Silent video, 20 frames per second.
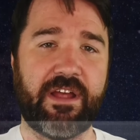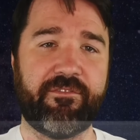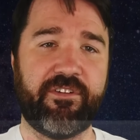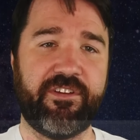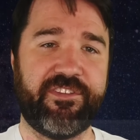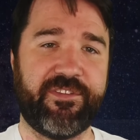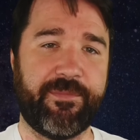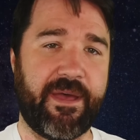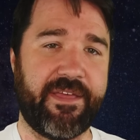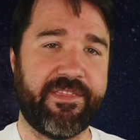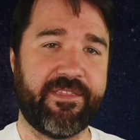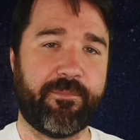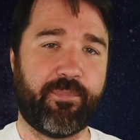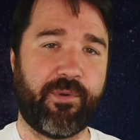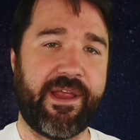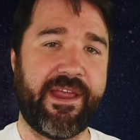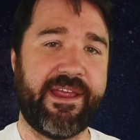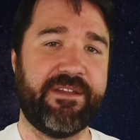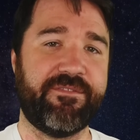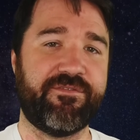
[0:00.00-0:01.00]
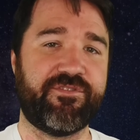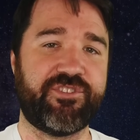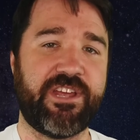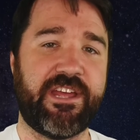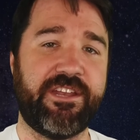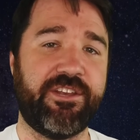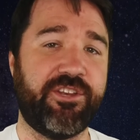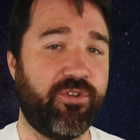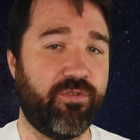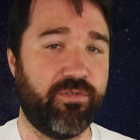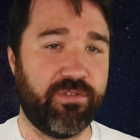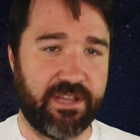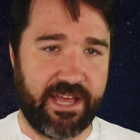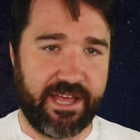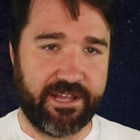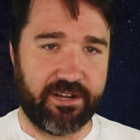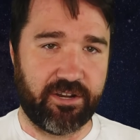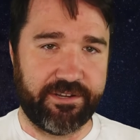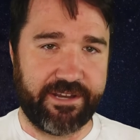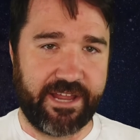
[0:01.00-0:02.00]
discoveries about the brain have shed new
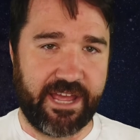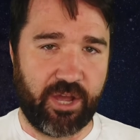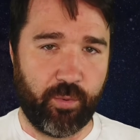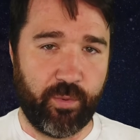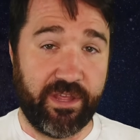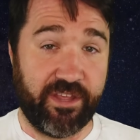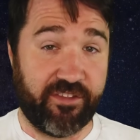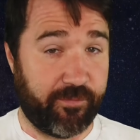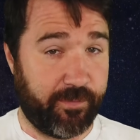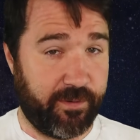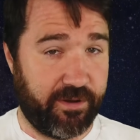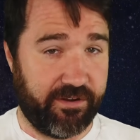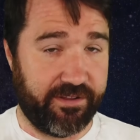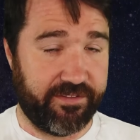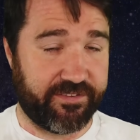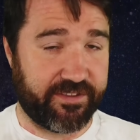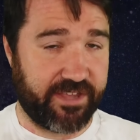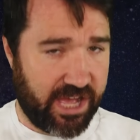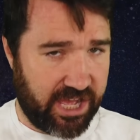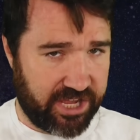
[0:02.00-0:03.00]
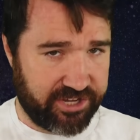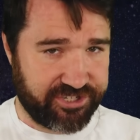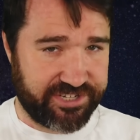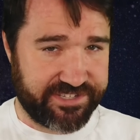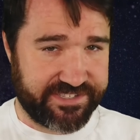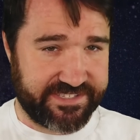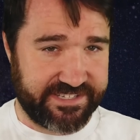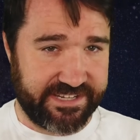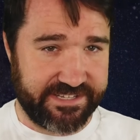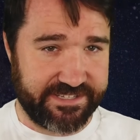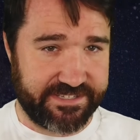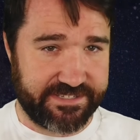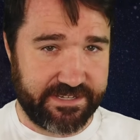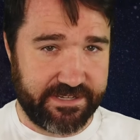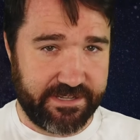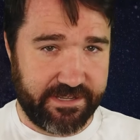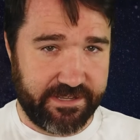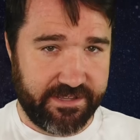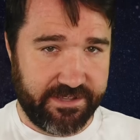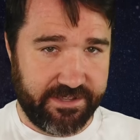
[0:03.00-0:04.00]
light on how we experience
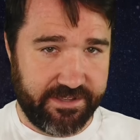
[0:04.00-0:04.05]
consciousness.